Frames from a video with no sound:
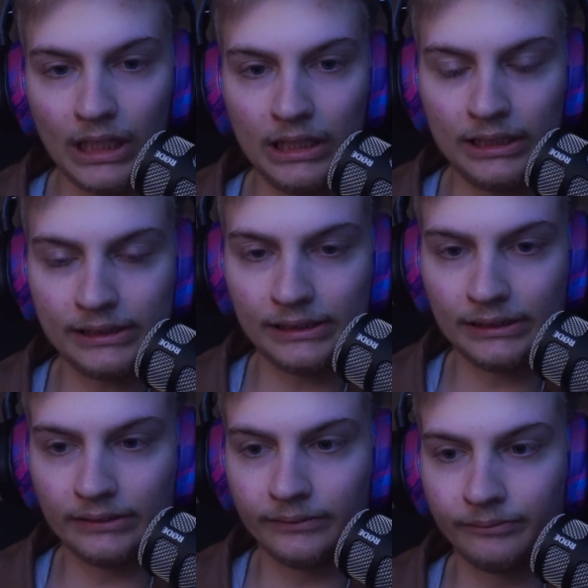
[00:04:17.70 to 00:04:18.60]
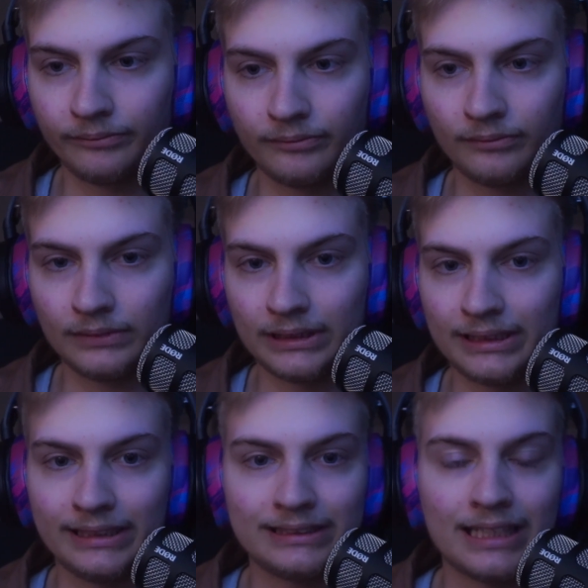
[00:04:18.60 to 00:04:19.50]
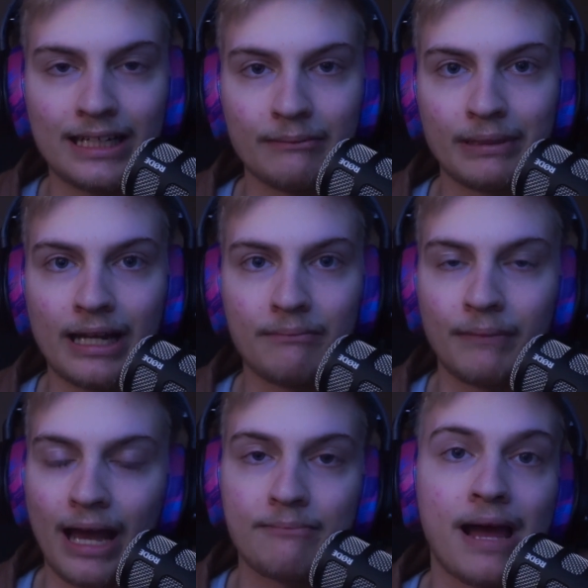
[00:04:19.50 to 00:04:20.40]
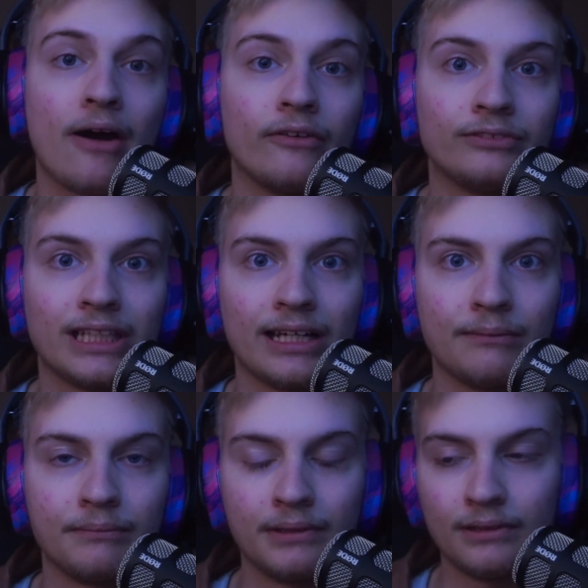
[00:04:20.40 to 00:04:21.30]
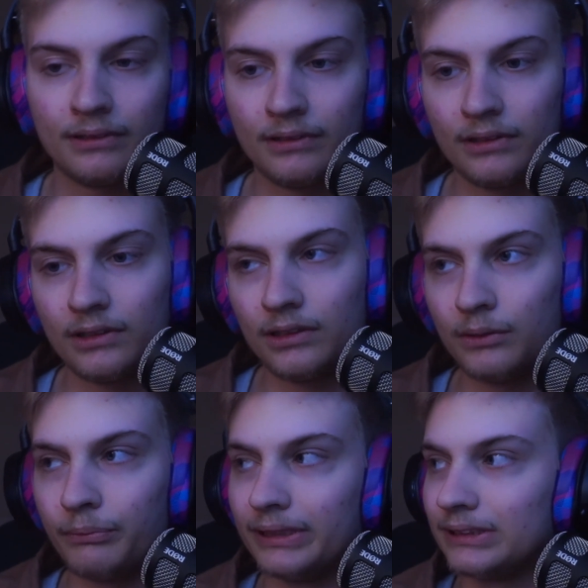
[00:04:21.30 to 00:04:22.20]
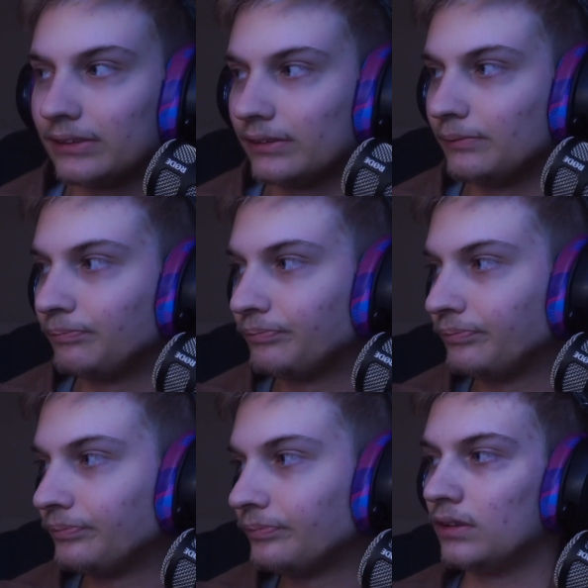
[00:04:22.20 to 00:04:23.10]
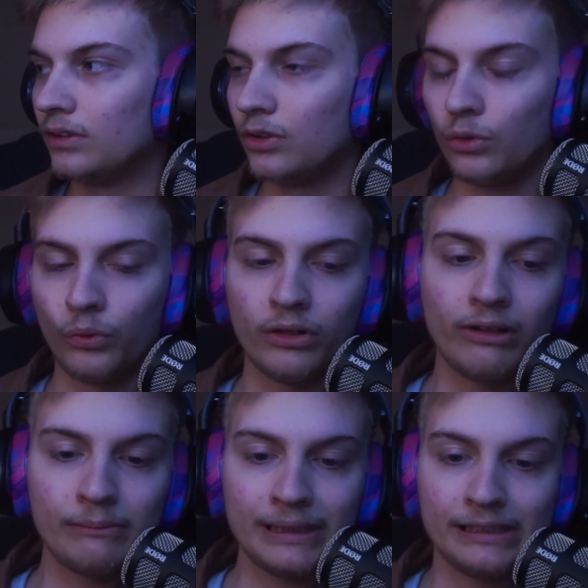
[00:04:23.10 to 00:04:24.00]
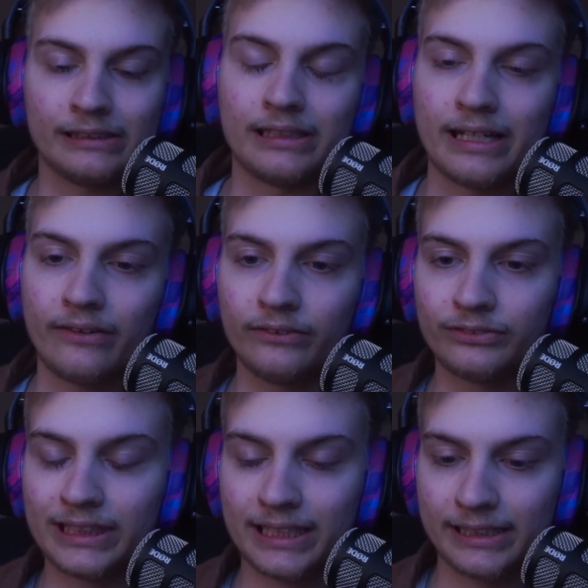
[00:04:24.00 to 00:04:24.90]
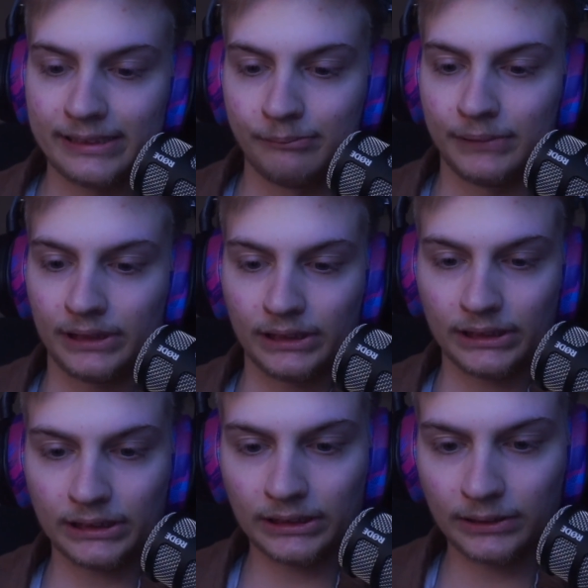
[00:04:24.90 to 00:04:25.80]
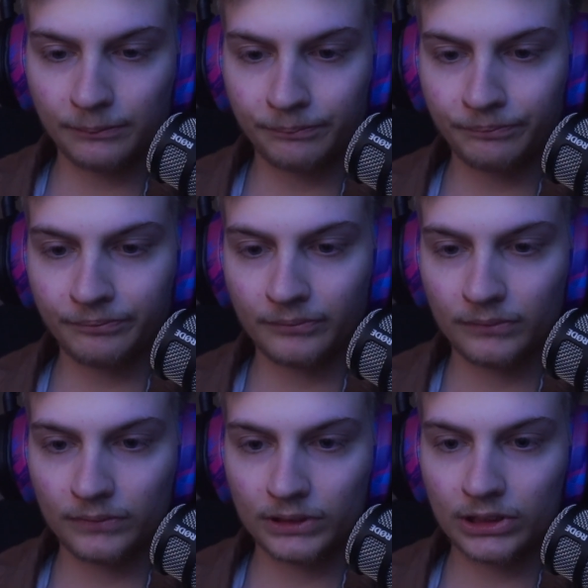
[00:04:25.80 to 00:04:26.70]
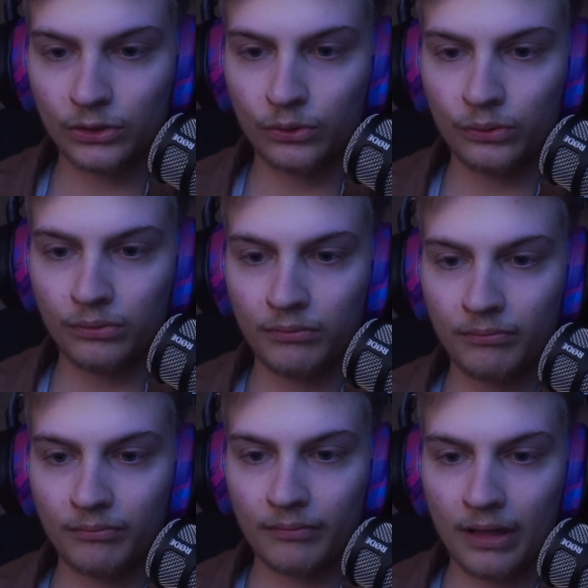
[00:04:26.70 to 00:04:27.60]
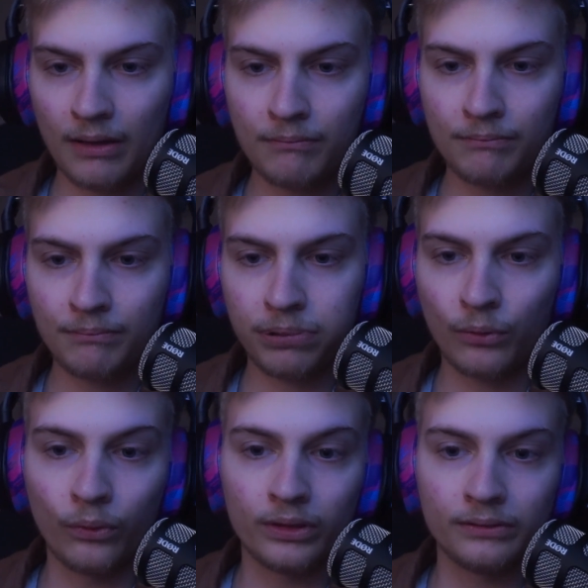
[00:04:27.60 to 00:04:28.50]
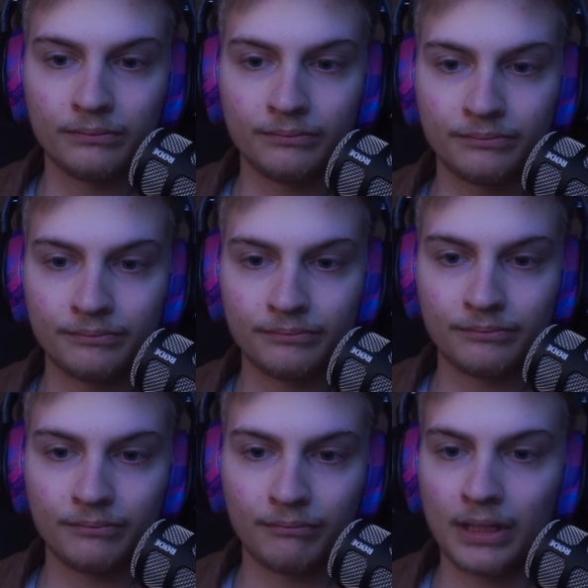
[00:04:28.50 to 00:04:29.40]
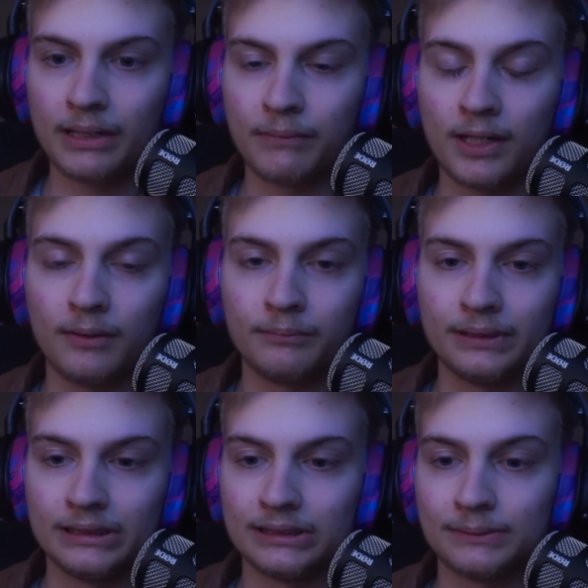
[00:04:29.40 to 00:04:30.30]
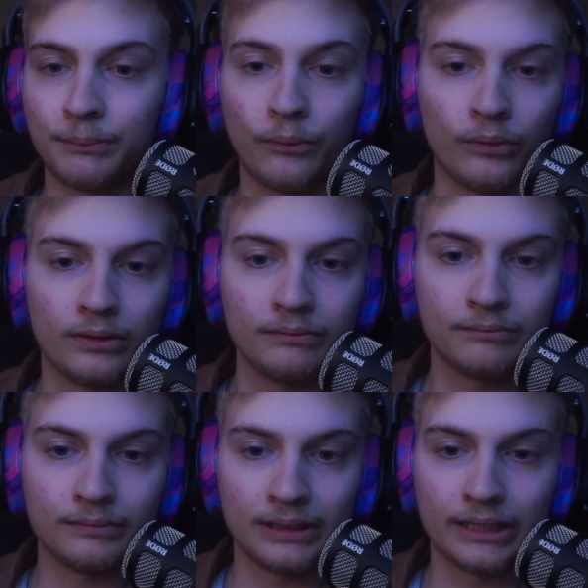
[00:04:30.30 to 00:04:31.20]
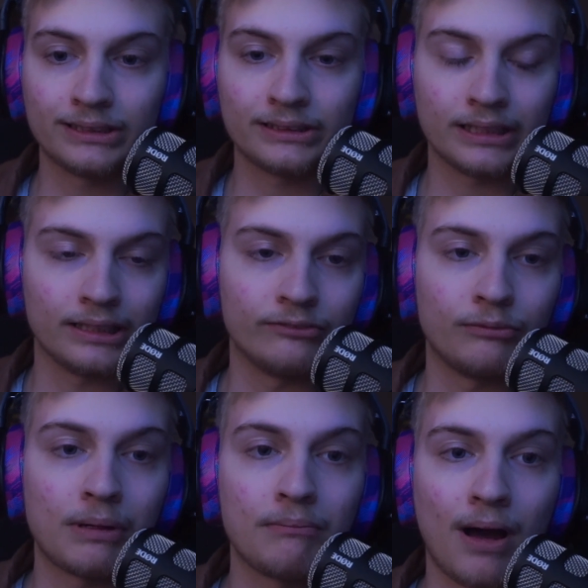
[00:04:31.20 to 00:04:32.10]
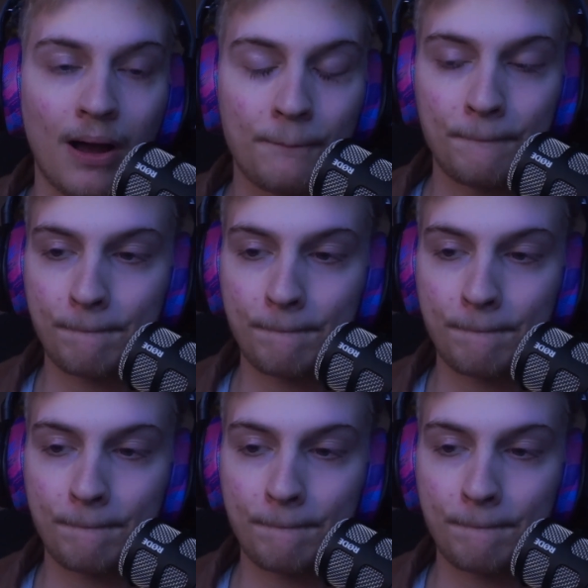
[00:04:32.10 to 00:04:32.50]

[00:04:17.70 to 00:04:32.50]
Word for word: Um, it takes time, and I'm I'm out of time, basically. What do I mean out of time? Um, so I'm poor. My mom is poor. Yes, I live with my mom.